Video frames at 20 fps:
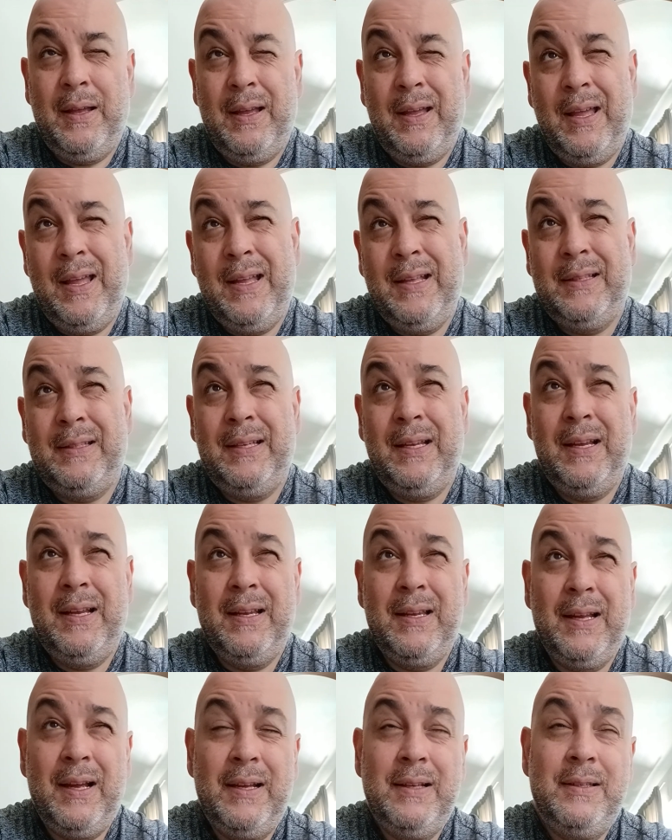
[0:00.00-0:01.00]

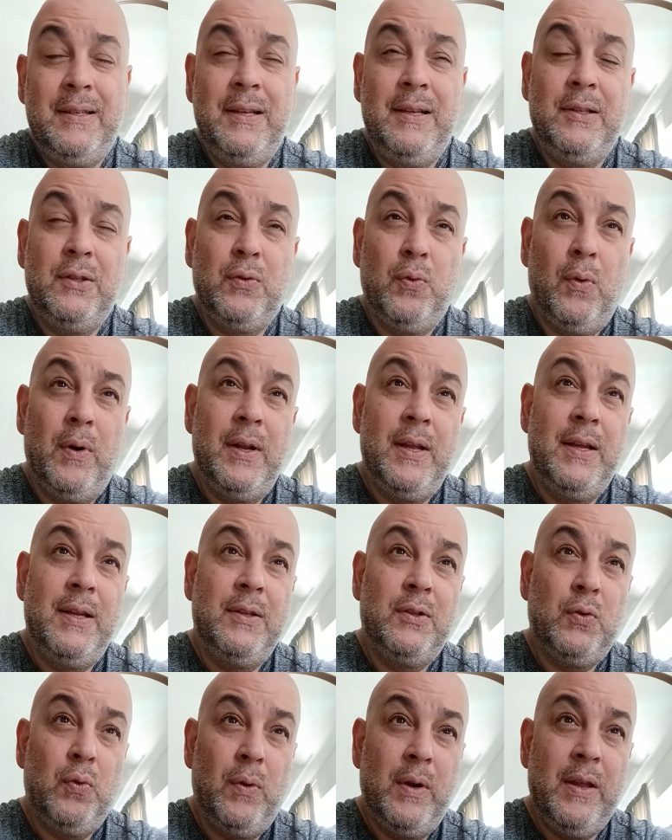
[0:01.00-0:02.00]
18, 19, 20,
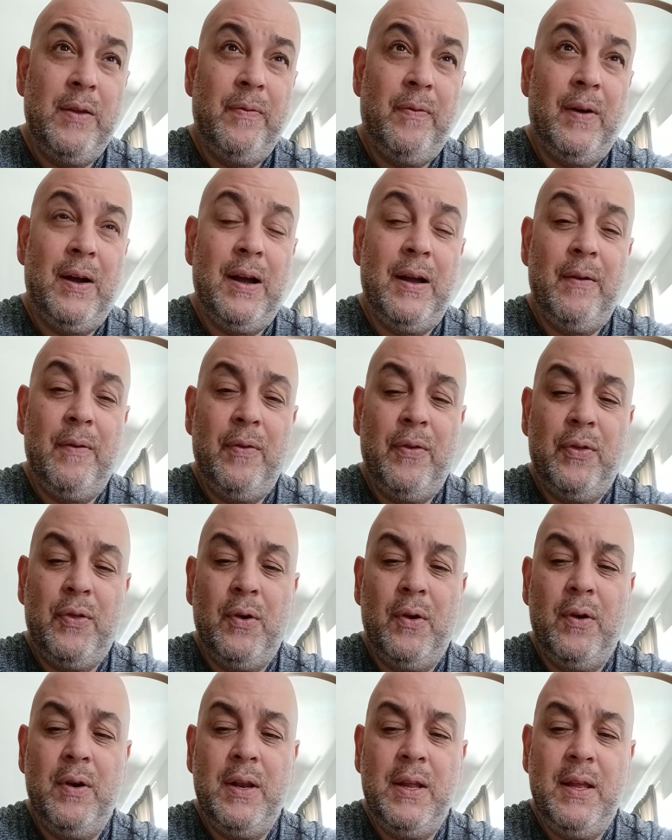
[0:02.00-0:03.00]
25,
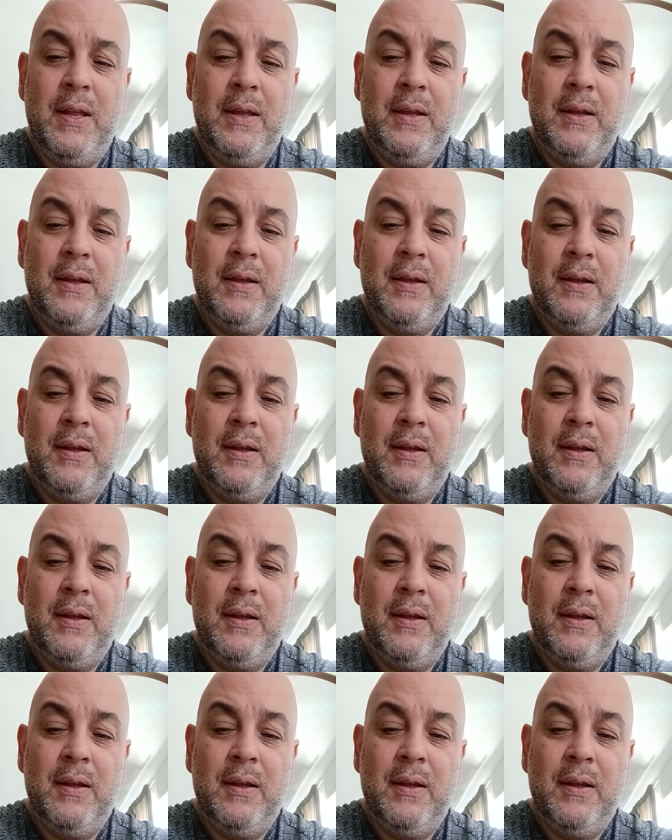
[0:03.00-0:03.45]
30,